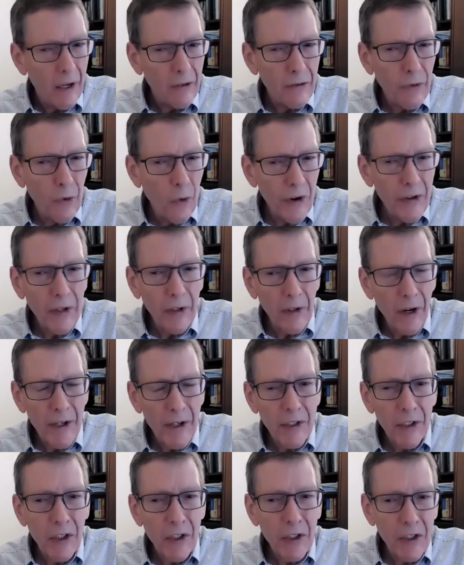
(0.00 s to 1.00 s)
fourth
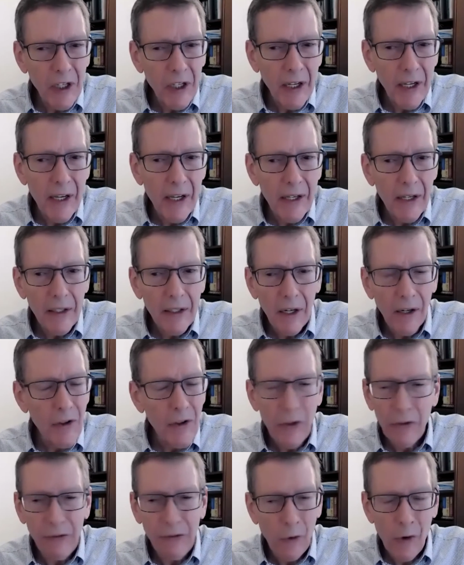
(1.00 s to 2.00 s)
largest city or
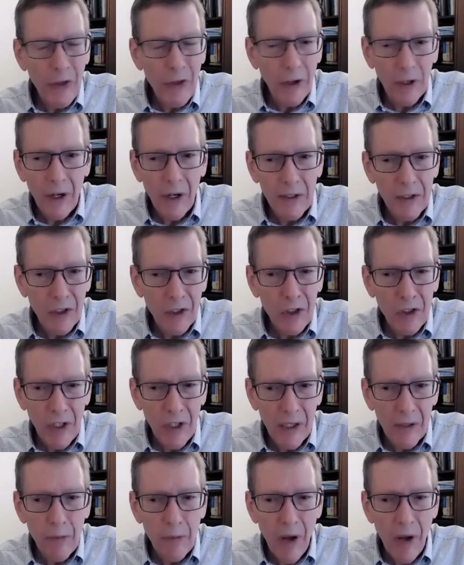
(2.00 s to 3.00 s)
the fourth largest
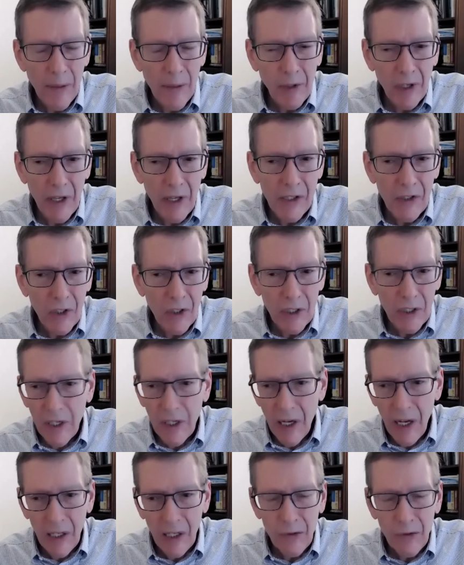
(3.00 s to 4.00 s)
state in population,
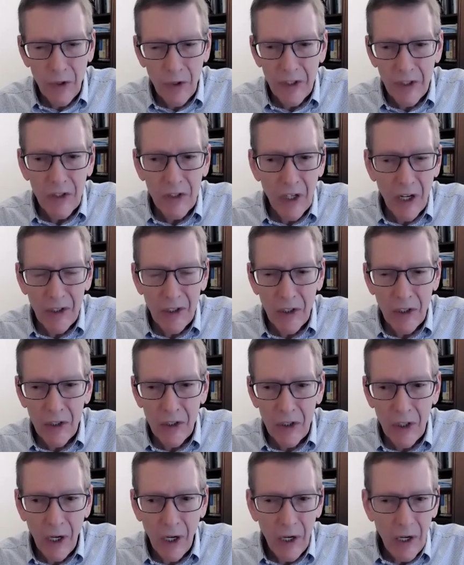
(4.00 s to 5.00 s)
California,
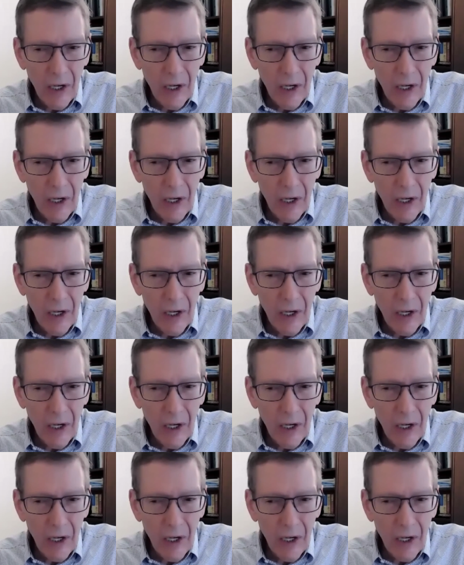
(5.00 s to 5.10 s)
Texas,